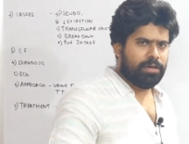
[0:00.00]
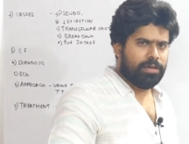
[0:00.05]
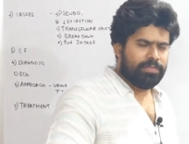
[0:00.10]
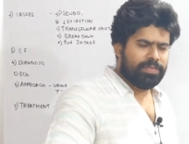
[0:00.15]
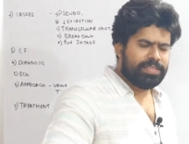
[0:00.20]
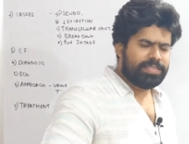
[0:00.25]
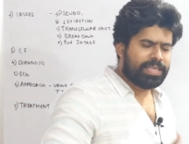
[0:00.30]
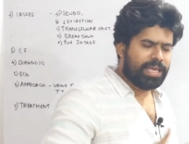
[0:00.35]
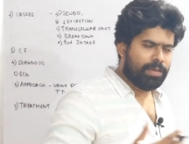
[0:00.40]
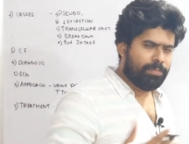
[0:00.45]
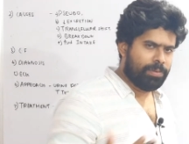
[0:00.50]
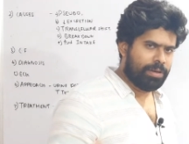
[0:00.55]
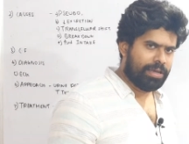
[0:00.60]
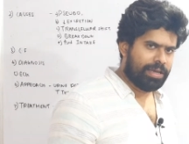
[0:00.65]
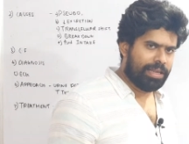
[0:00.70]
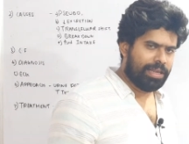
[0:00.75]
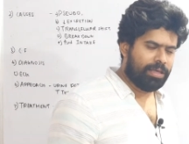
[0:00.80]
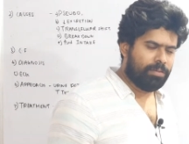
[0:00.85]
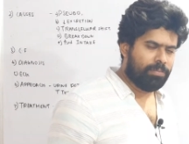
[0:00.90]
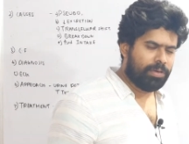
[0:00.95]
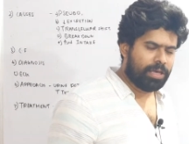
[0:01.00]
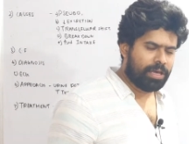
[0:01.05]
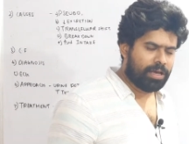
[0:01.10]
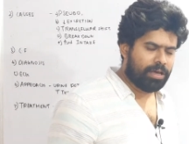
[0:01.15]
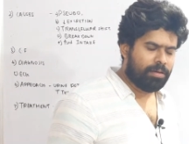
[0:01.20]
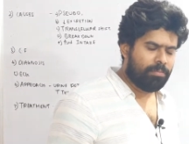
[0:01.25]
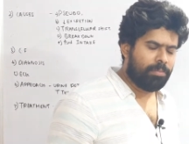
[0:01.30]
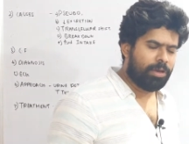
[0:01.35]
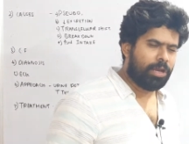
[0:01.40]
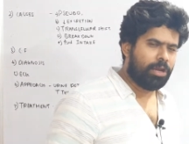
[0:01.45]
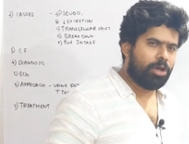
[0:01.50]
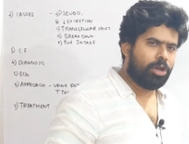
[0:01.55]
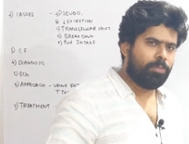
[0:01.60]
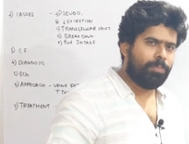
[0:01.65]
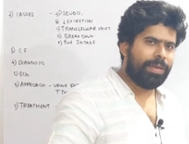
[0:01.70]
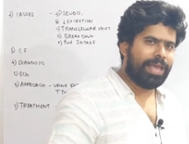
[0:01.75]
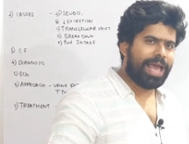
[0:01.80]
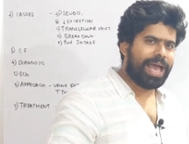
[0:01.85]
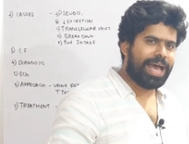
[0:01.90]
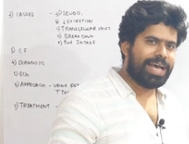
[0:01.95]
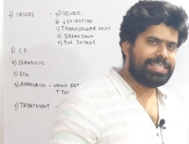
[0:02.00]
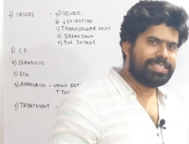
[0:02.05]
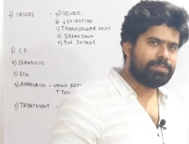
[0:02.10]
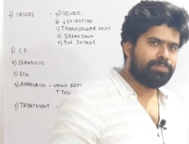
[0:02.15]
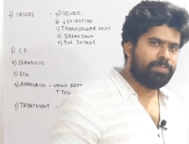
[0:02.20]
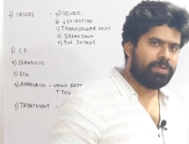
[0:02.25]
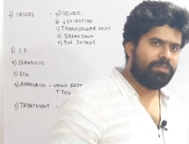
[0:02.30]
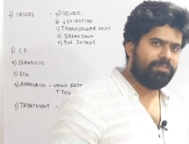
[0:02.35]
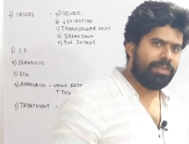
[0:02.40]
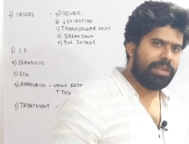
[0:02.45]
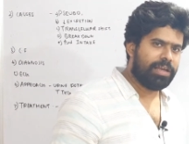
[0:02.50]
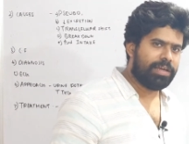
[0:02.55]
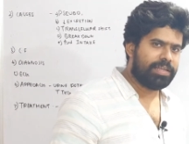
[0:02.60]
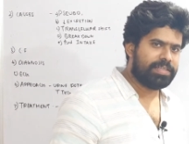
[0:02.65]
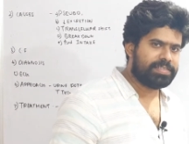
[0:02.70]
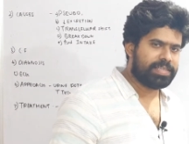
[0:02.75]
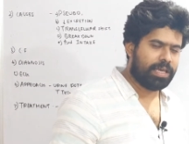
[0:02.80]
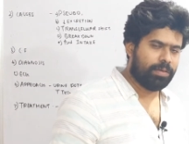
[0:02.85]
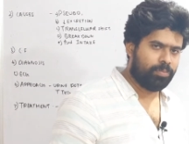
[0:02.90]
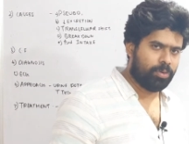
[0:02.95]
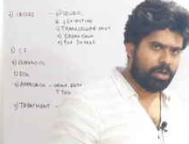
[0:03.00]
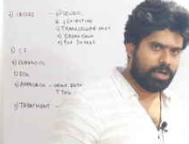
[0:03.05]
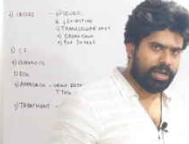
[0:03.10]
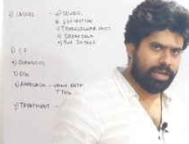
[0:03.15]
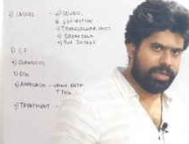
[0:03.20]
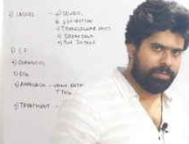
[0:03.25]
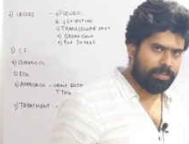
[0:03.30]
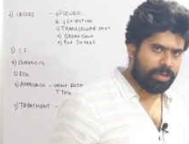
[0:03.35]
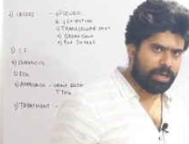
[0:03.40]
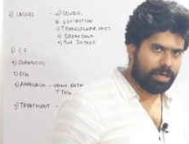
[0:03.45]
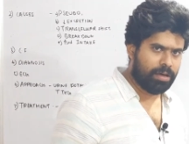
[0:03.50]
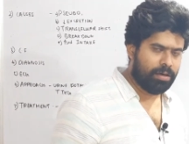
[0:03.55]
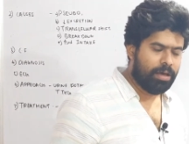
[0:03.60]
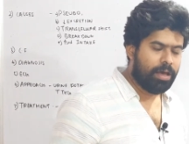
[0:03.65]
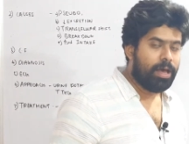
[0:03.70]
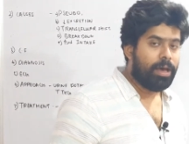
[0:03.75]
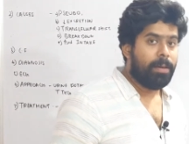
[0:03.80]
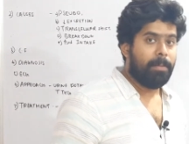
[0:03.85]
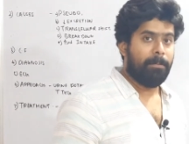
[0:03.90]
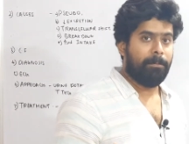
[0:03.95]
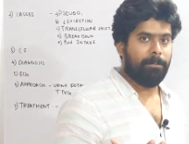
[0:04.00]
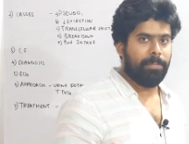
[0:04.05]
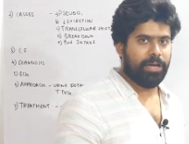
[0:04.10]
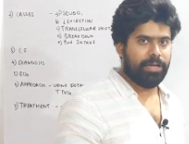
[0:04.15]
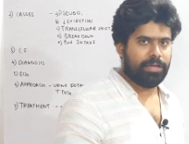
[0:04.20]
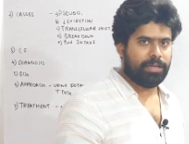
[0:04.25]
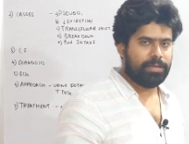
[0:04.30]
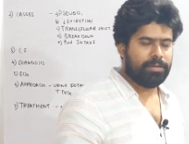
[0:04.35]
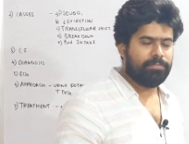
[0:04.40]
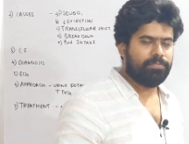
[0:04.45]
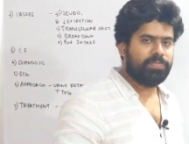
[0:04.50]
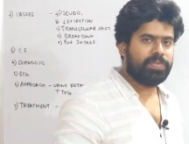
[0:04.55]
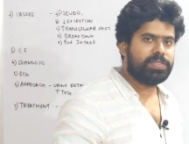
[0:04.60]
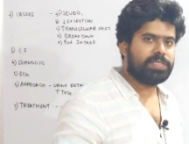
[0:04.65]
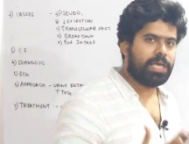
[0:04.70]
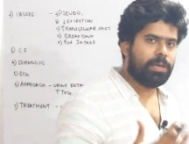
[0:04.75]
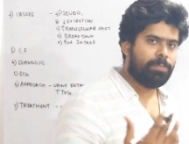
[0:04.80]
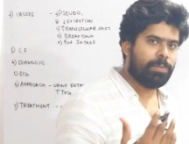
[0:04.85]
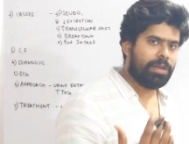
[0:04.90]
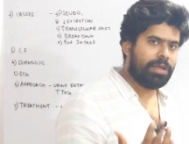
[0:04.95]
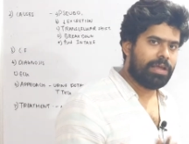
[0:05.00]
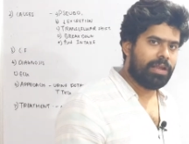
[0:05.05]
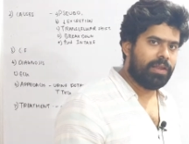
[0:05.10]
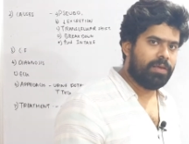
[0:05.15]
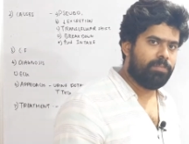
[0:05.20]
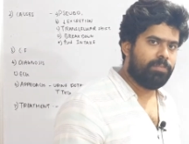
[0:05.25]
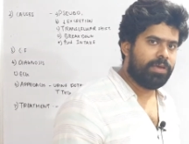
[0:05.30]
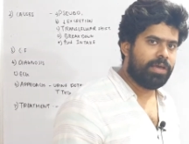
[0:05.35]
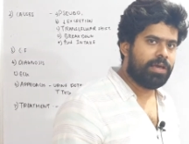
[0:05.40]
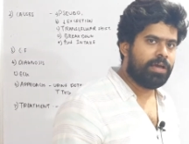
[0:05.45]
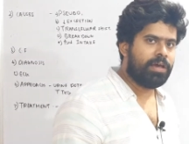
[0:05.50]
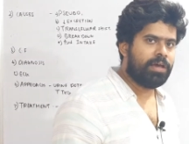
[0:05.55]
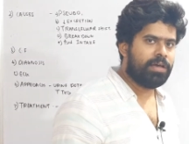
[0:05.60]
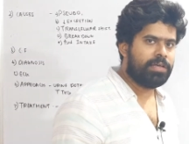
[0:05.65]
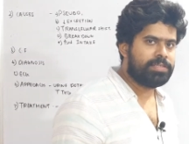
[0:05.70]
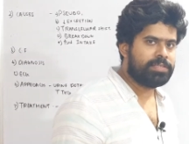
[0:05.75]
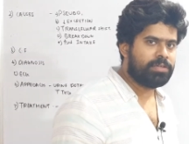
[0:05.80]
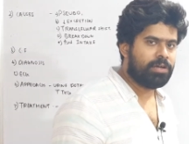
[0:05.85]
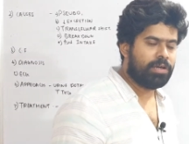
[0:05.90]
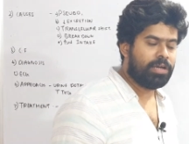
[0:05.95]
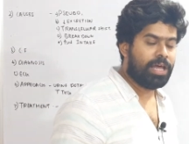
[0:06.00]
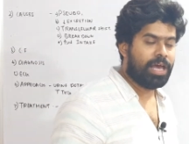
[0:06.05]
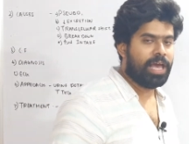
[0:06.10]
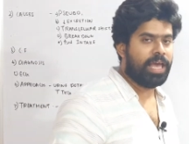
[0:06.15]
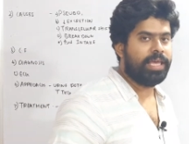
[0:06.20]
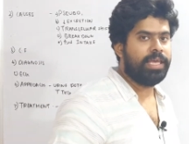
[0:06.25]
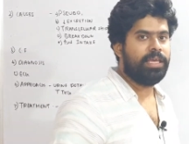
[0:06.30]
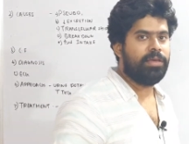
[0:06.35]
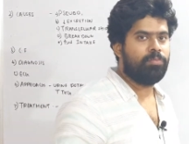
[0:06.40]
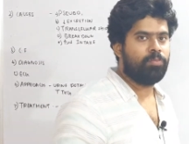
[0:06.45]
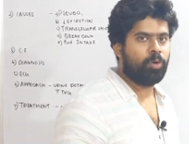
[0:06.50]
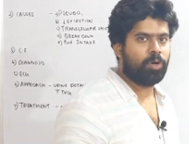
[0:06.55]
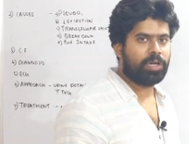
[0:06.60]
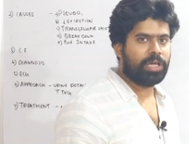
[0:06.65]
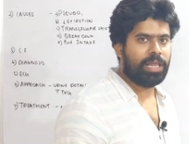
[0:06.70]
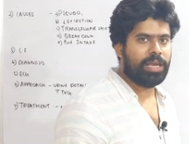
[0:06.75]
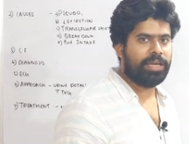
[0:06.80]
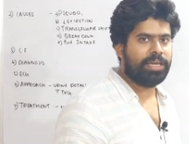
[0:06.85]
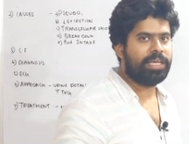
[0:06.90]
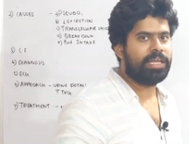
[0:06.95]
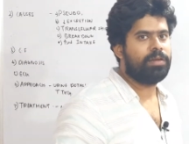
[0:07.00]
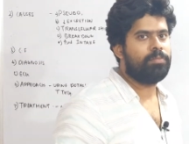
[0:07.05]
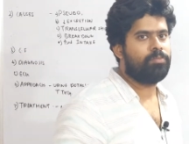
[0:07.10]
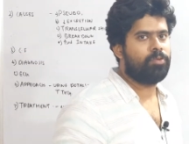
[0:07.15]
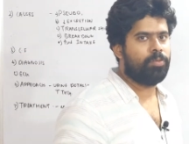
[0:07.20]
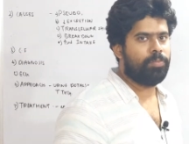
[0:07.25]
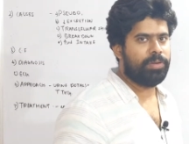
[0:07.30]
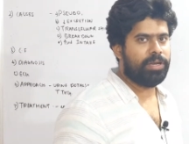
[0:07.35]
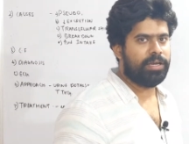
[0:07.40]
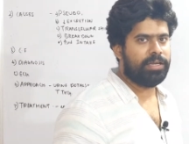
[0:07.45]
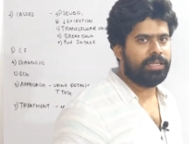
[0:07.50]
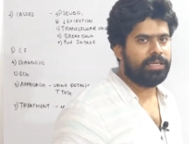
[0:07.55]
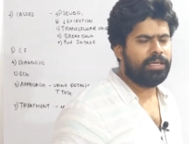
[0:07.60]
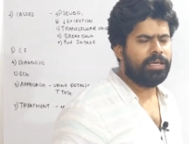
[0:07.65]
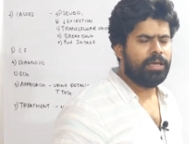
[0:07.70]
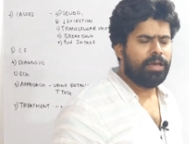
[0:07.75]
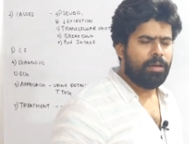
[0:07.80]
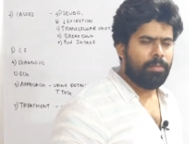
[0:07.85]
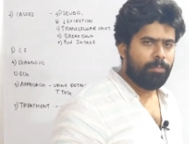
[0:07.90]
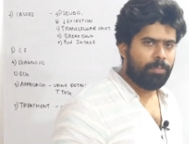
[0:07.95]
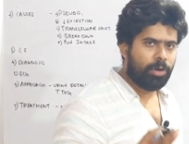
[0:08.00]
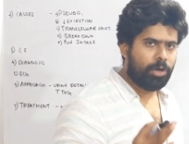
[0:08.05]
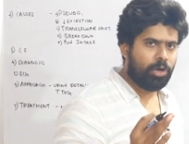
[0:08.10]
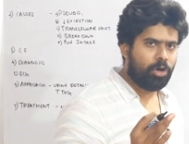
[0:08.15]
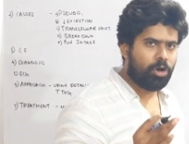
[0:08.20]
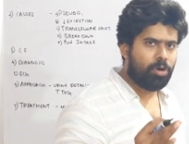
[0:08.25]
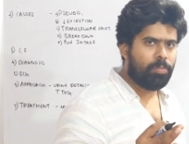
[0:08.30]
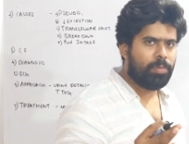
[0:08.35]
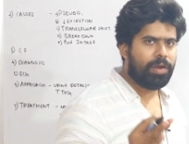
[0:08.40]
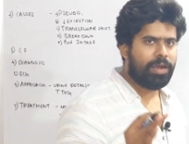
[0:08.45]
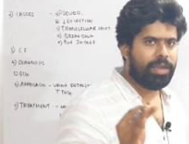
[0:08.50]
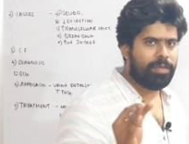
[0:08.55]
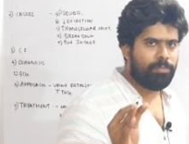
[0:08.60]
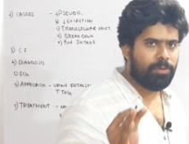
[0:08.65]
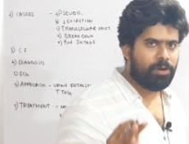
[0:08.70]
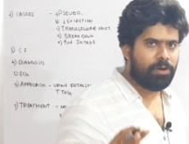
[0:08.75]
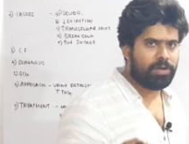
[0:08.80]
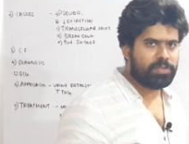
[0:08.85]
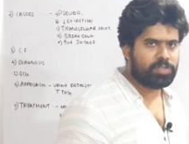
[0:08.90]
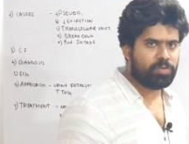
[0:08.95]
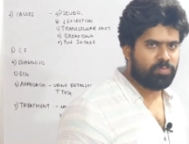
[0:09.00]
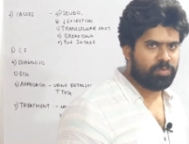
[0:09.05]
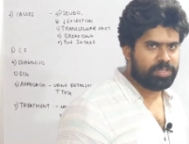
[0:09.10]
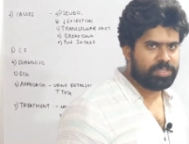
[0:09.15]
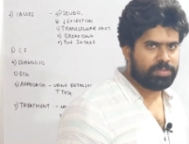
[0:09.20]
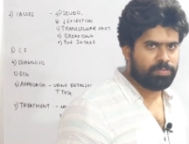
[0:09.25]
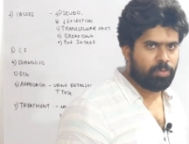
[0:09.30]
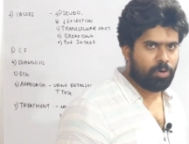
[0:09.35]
This hyperkalemia may not be as prevalent as hypokalemia, but this hyperkalemia has got high mortality and morbidity, predominantly because of its